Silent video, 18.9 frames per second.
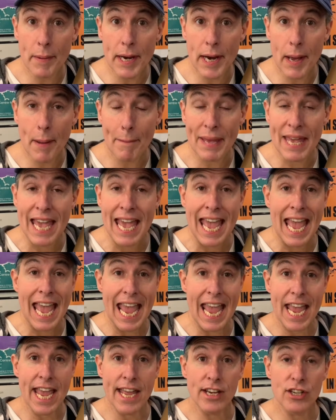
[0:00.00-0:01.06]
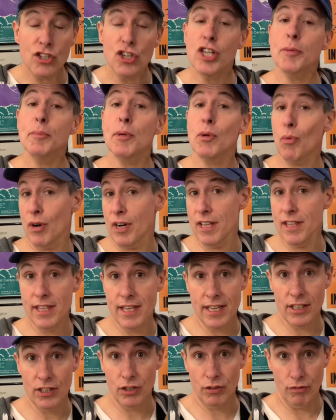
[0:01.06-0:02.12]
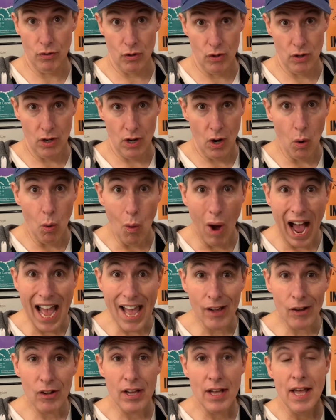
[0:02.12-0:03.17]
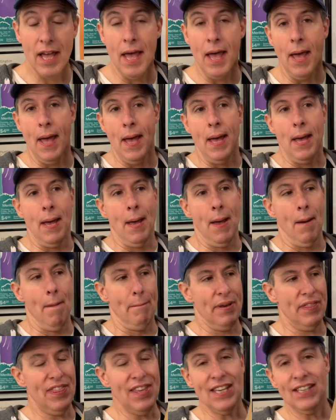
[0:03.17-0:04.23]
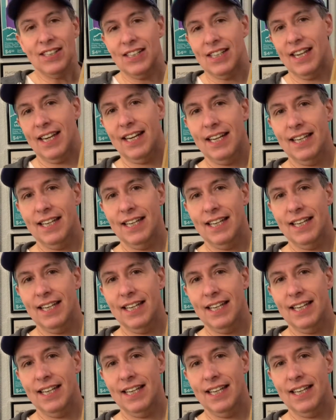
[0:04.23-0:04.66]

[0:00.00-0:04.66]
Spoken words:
up, and she's been wanting these for a while, but this